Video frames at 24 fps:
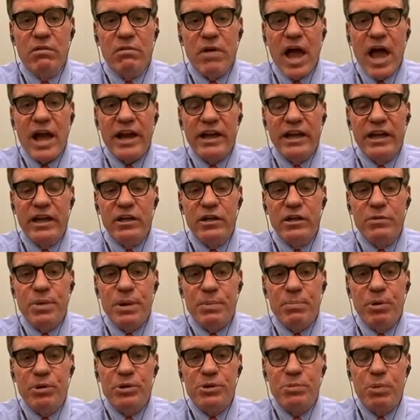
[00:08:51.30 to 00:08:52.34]
hacking into
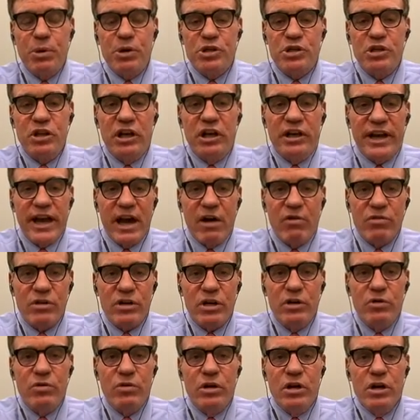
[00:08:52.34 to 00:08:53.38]
people's personal account
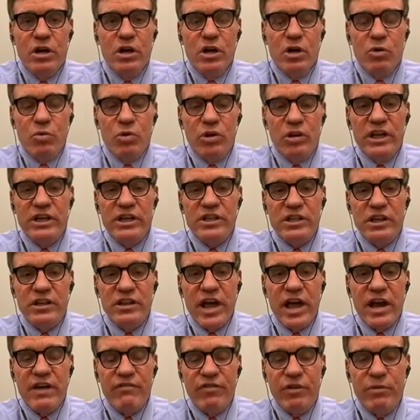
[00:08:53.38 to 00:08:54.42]
and releasing
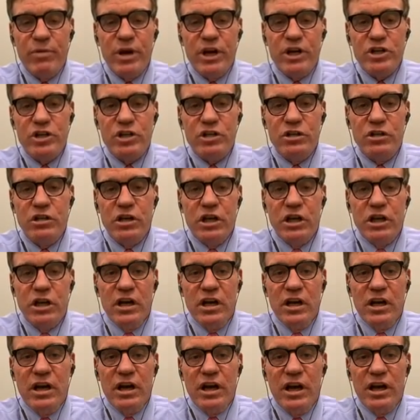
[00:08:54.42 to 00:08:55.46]
that information
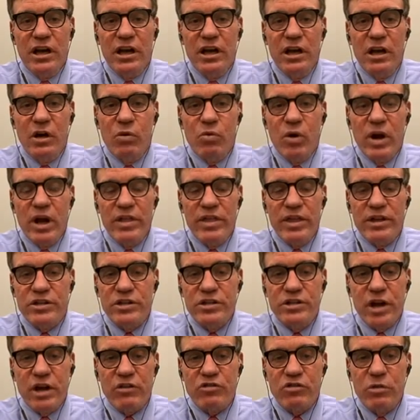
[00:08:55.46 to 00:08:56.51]
in a way
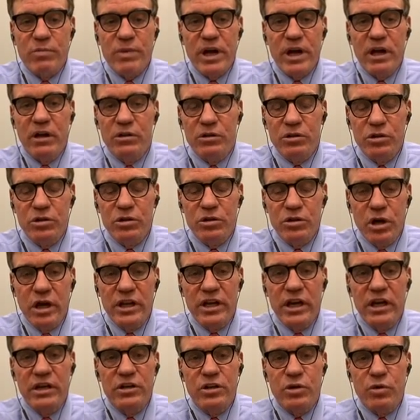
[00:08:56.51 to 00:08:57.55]
that's detrimental,
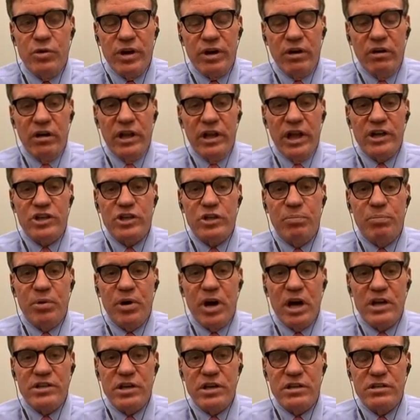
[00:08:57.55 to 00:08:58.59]
again, during our election
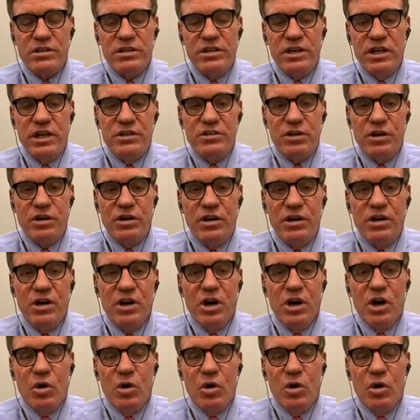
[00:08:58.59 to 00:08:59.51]
process. These are